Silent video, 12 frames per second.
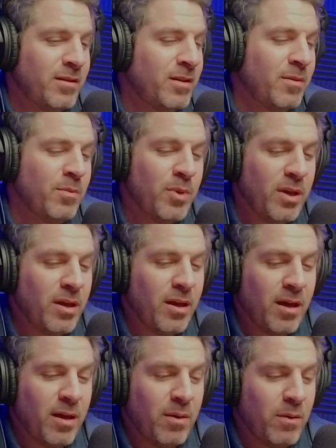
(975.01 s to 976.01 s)
Can
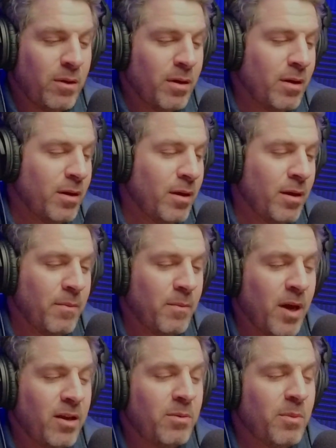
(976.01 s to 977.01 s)
be a
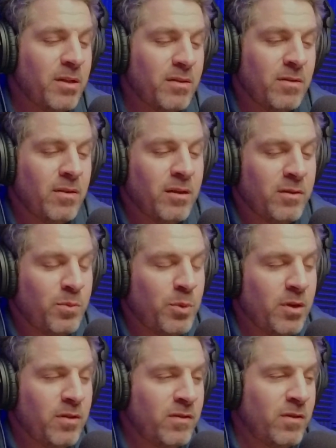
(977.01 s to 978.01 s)
monumental
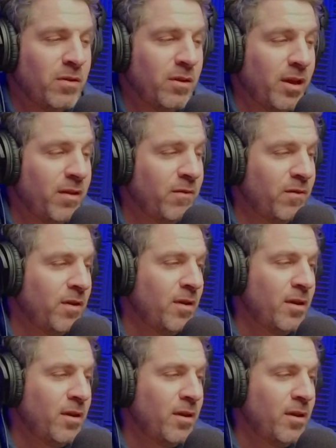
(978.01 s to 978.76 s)
experience in your life.